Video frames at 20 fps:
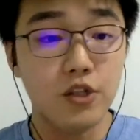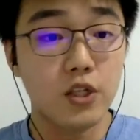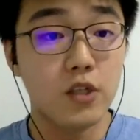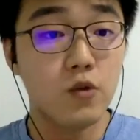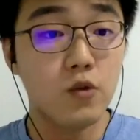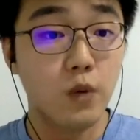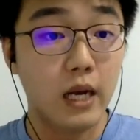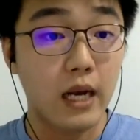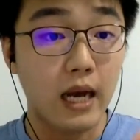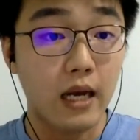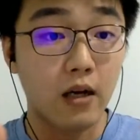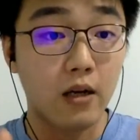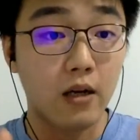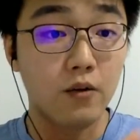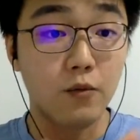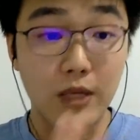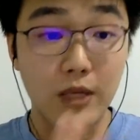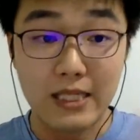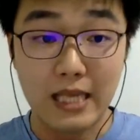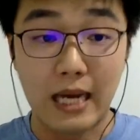Rely on
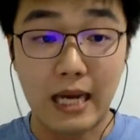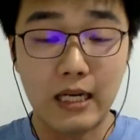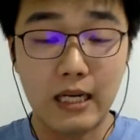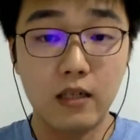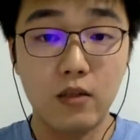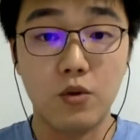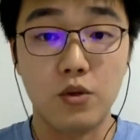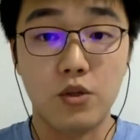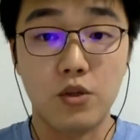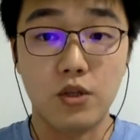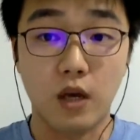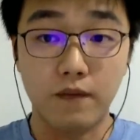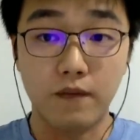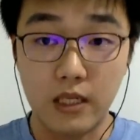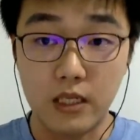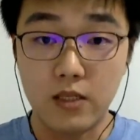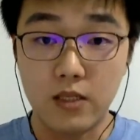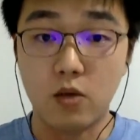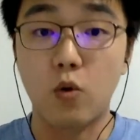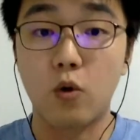recycling to solve this
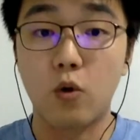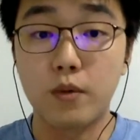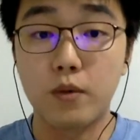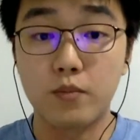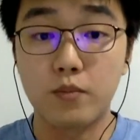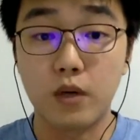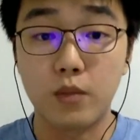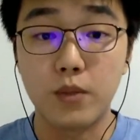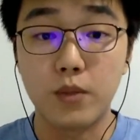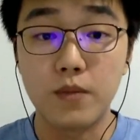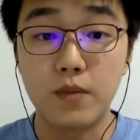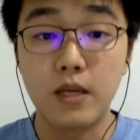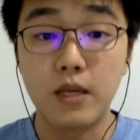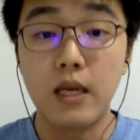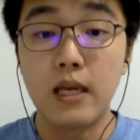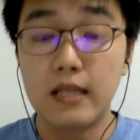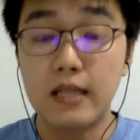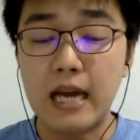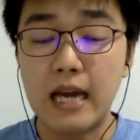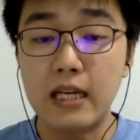global problem.
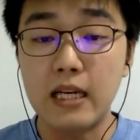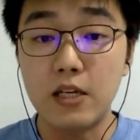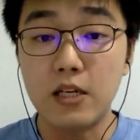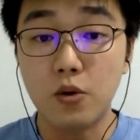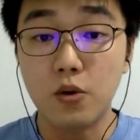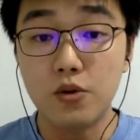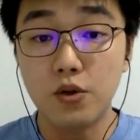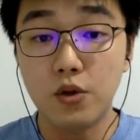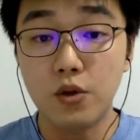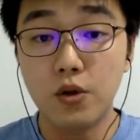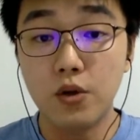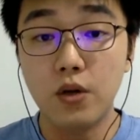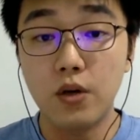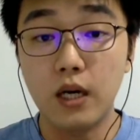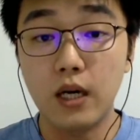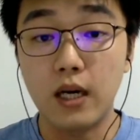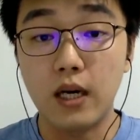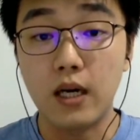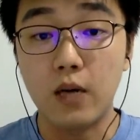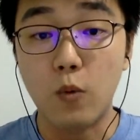That is also
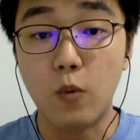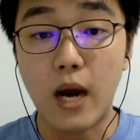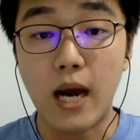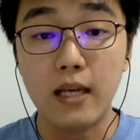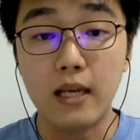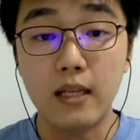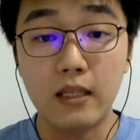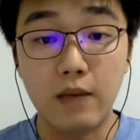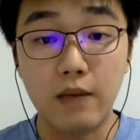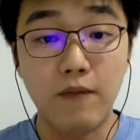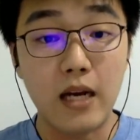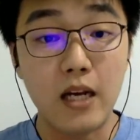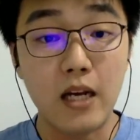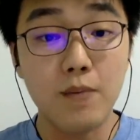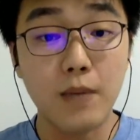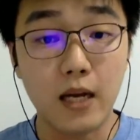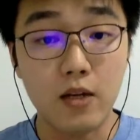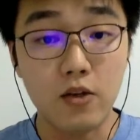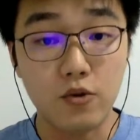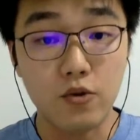why developed
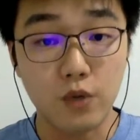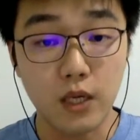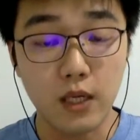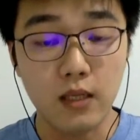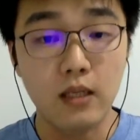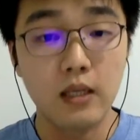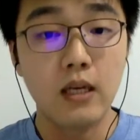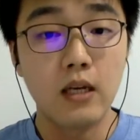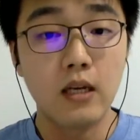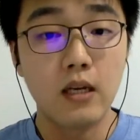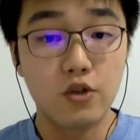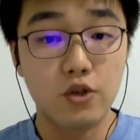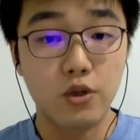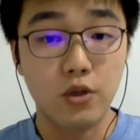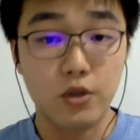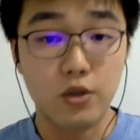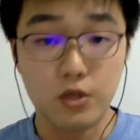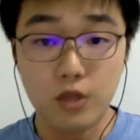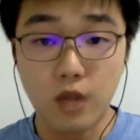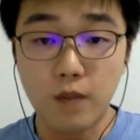countries
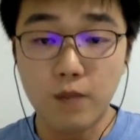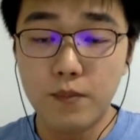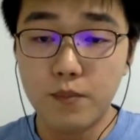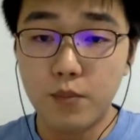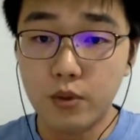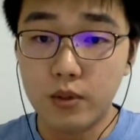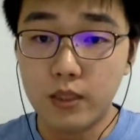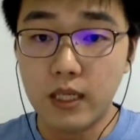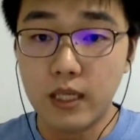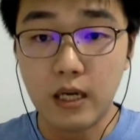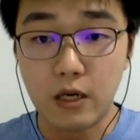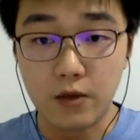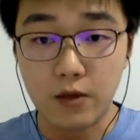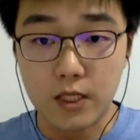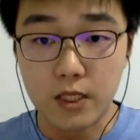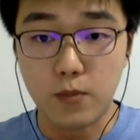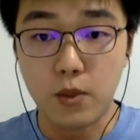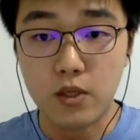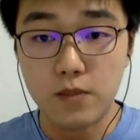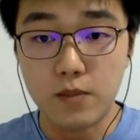should stop putting their
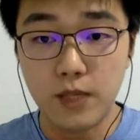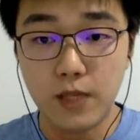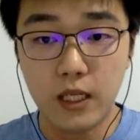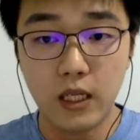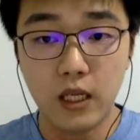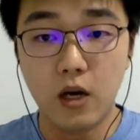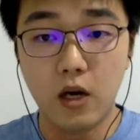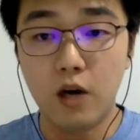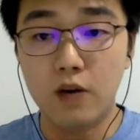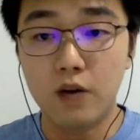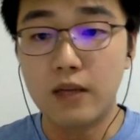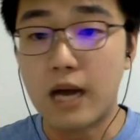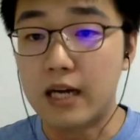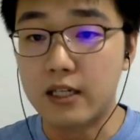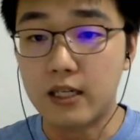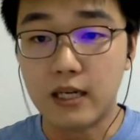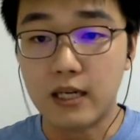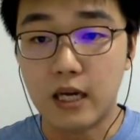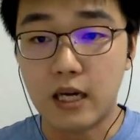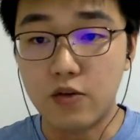responsibility on other
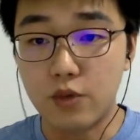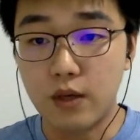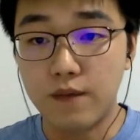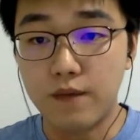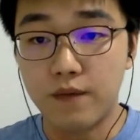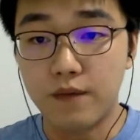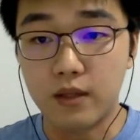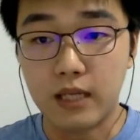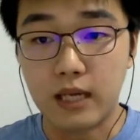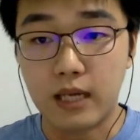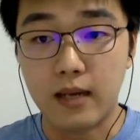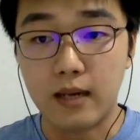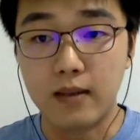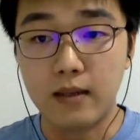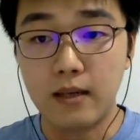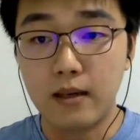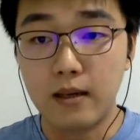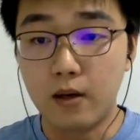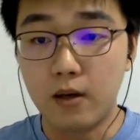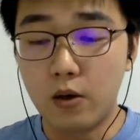countries for their
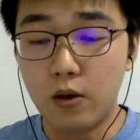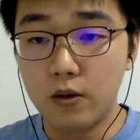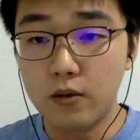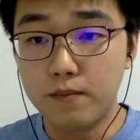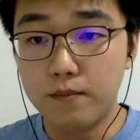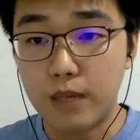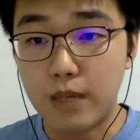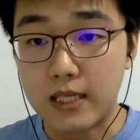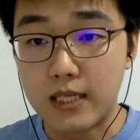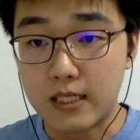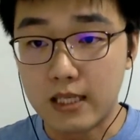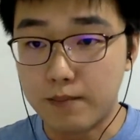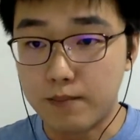own plastic